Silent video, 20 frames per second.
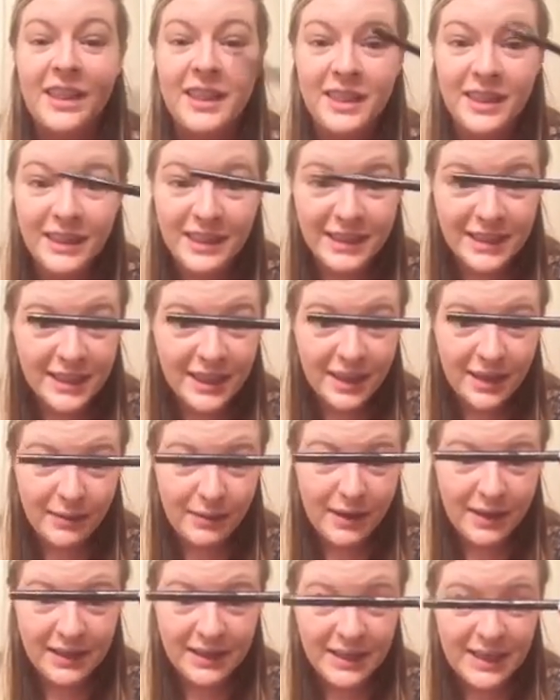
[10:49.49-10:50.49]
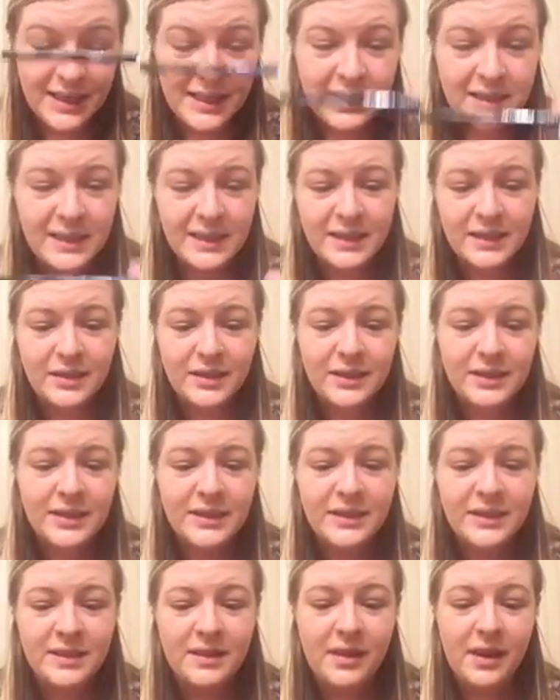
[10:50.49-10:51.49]
This thing makes it easy. So this
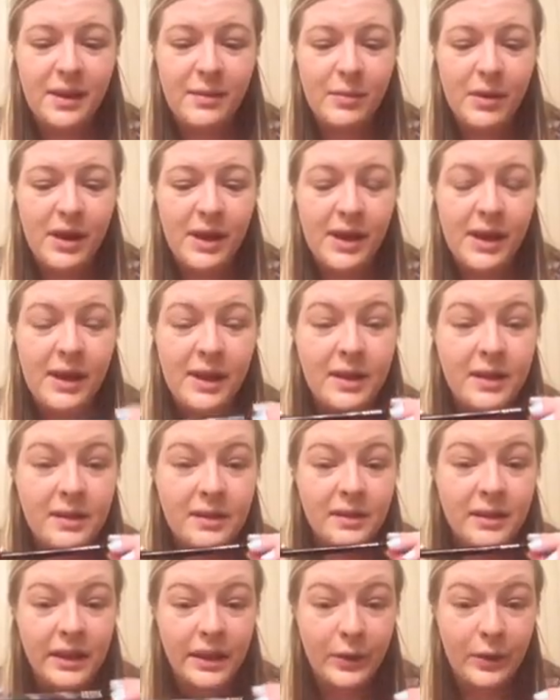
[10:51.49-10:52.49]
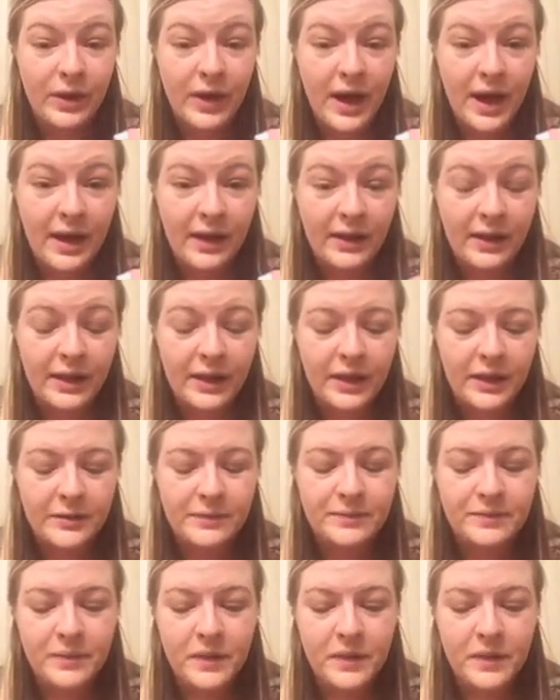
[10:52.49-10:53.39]
is the LimeLight liquid eyeliner.